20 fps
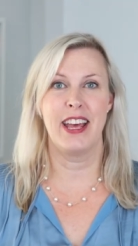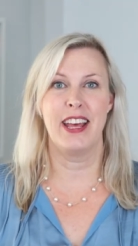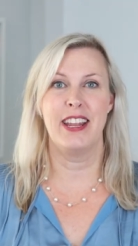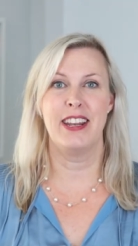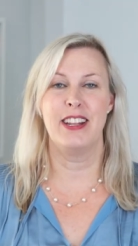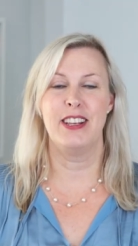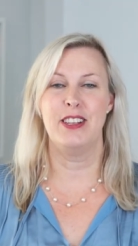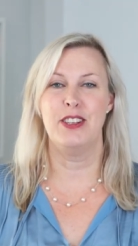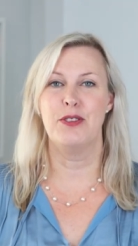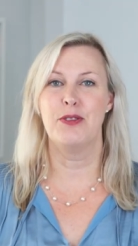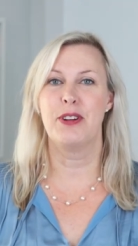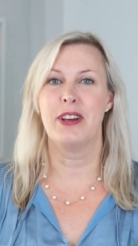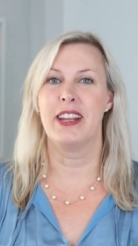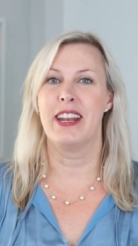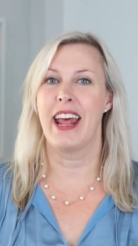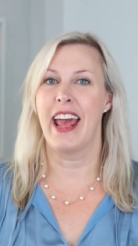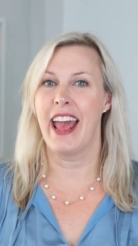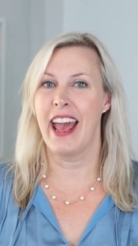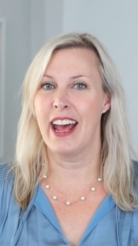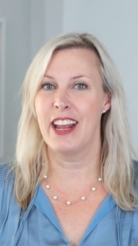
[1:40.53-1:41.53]
and you
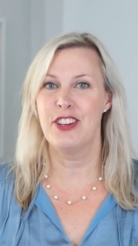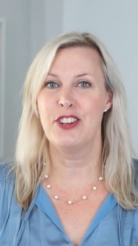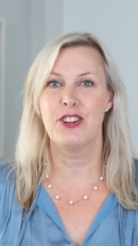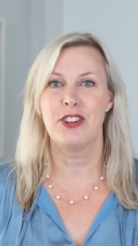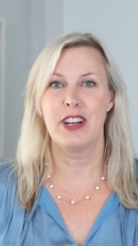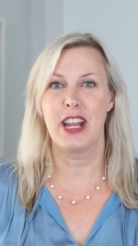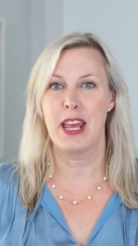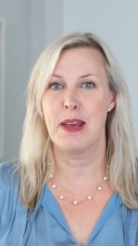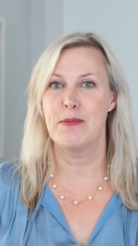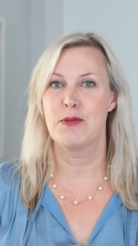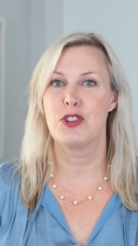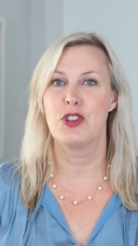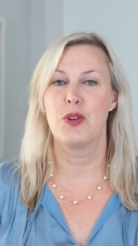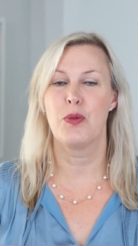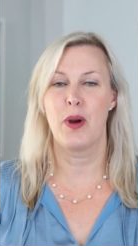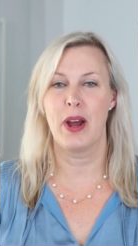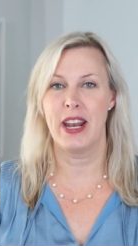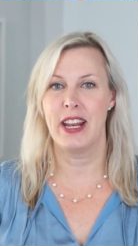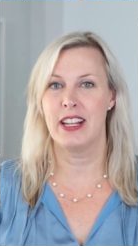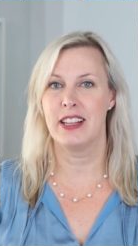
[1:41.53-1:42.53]
can add your name to
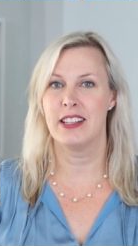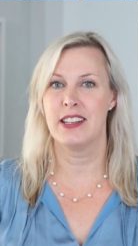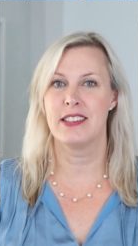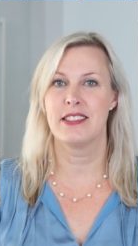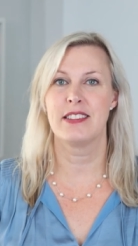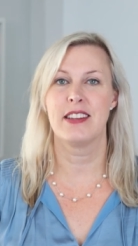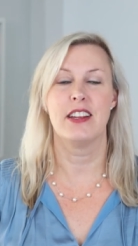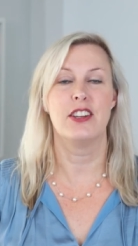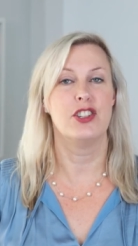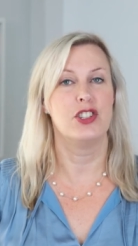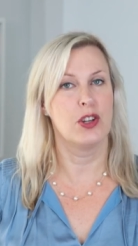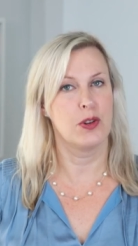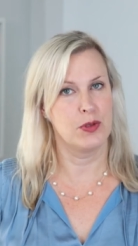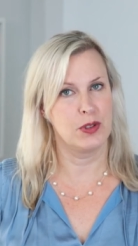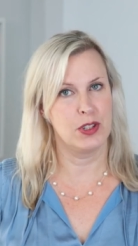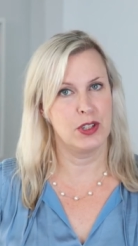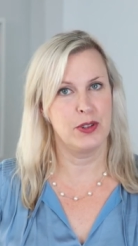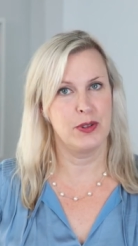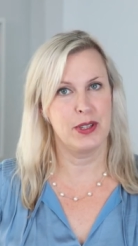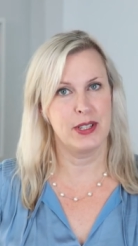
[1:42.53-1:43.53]
the waiting list at
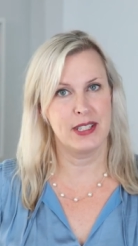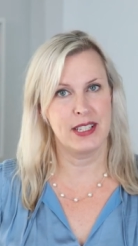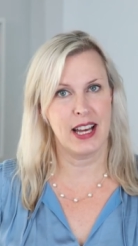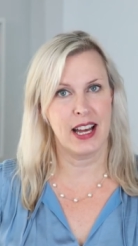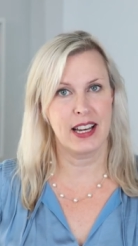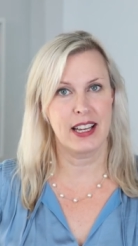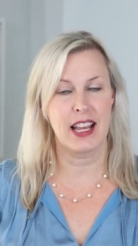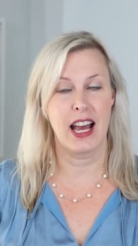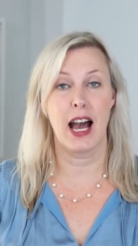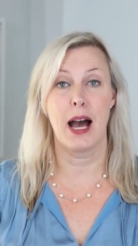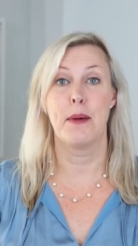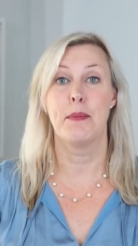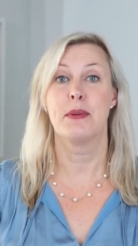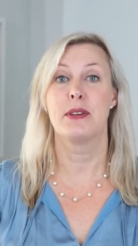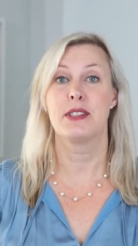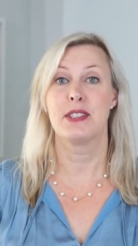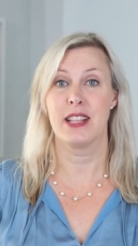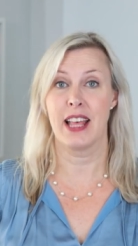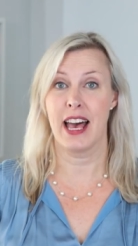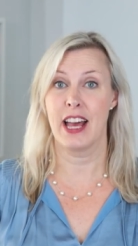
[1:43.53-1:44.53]
josielewis.com
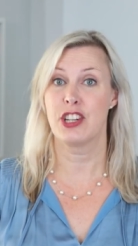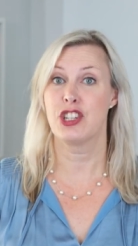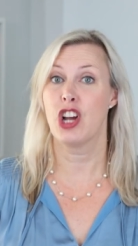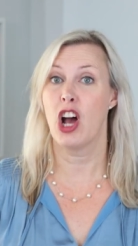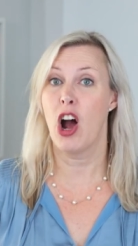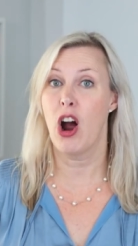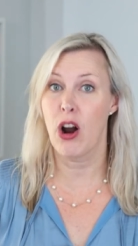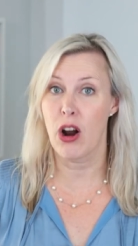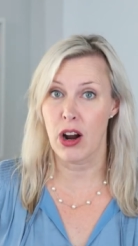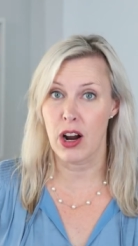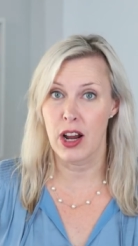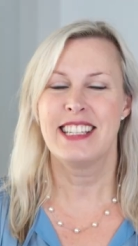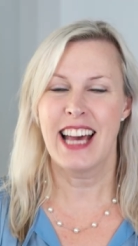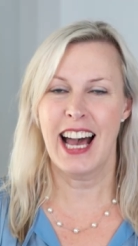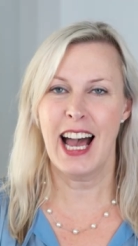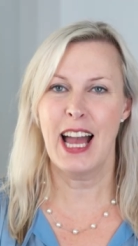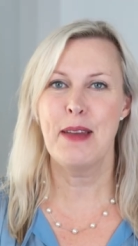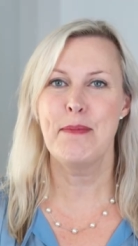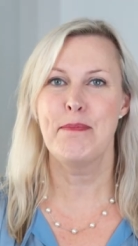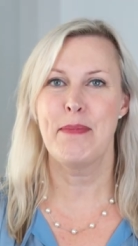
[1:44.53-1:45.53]
slash ARC.
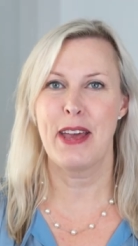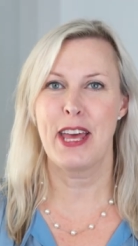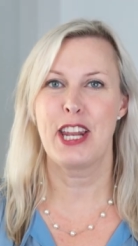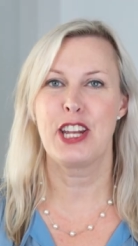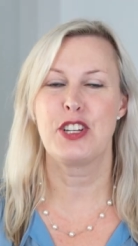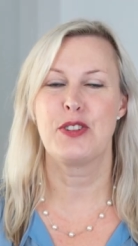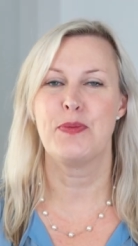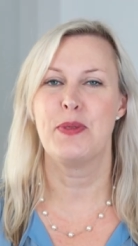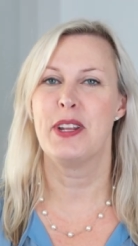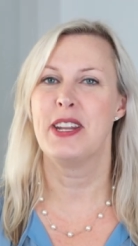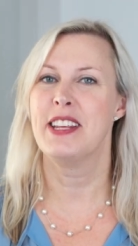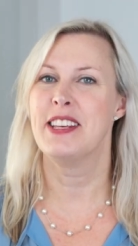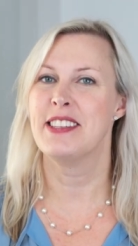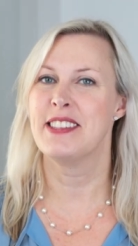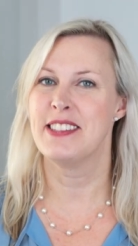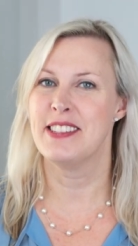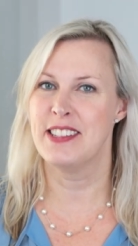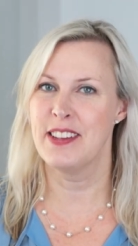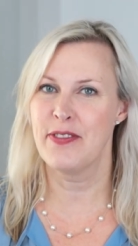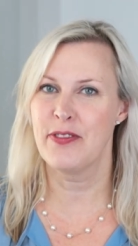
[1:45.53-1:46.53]
Time management
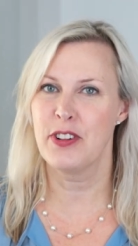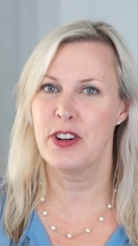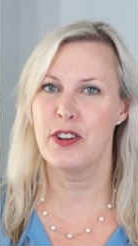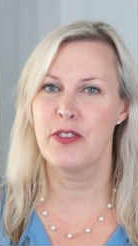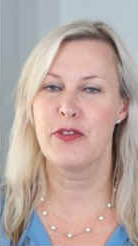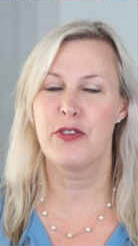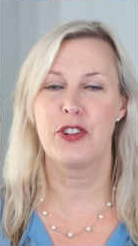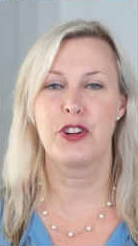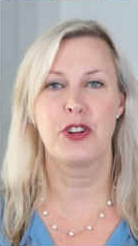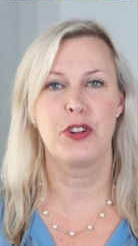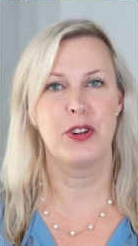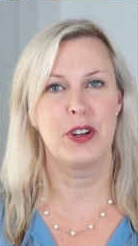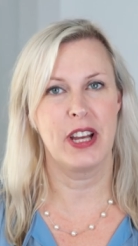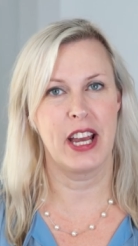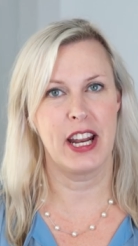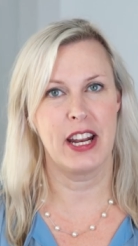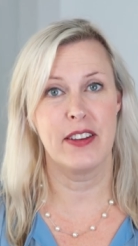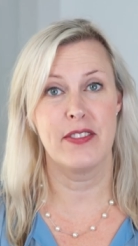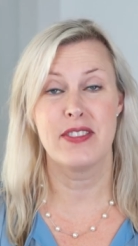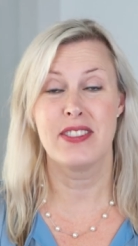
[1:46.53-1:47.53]
is different for
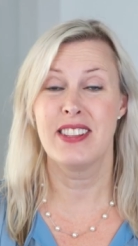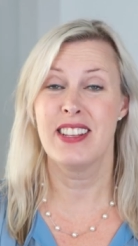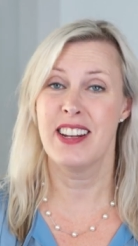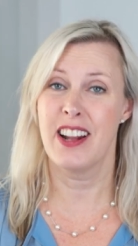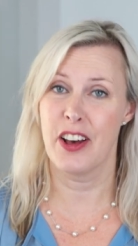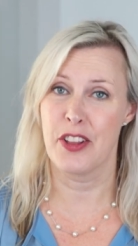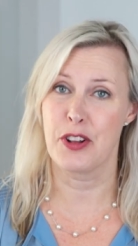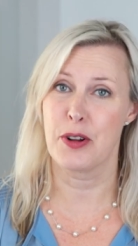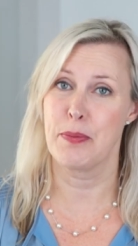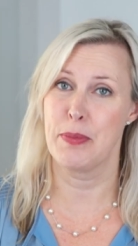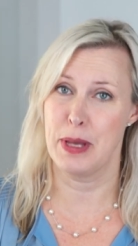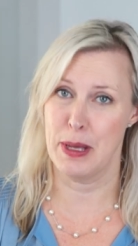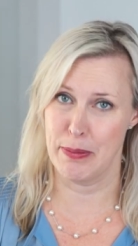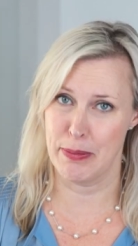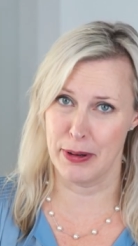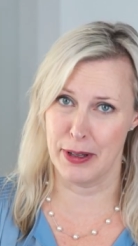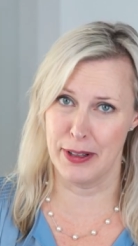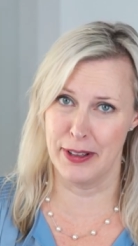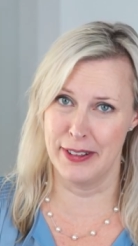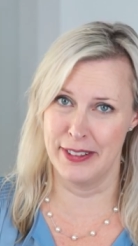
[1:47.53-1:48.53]
creatives than other
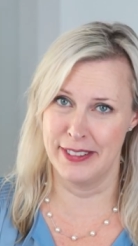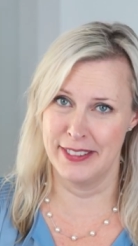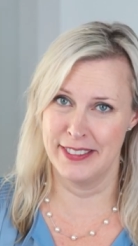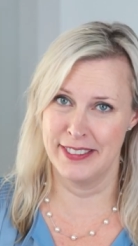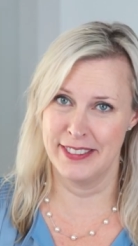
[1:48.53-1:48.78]
people.